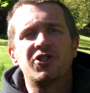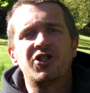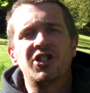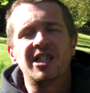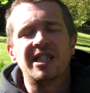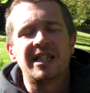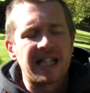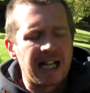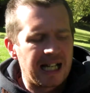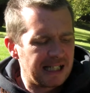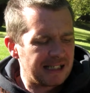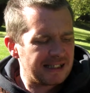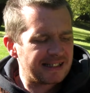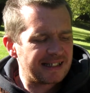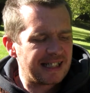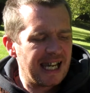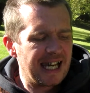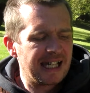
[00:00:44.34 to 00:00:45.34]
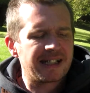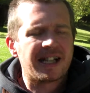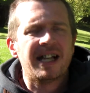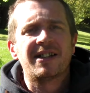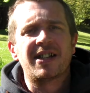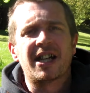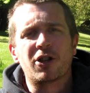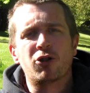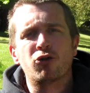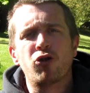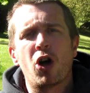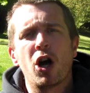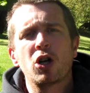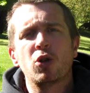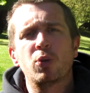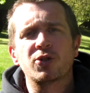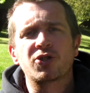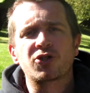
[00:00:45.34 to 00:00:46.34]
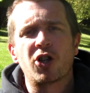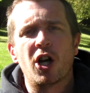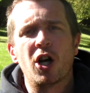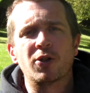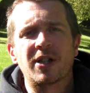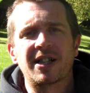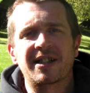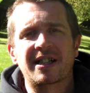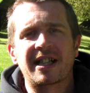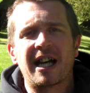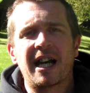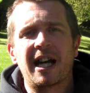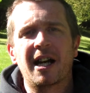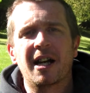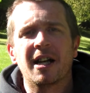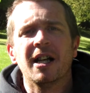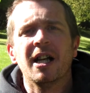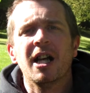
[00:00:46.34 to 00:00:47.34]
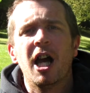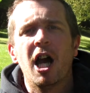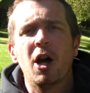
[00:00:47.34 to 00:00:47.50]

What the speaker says: she said that a rock was thrown at the car.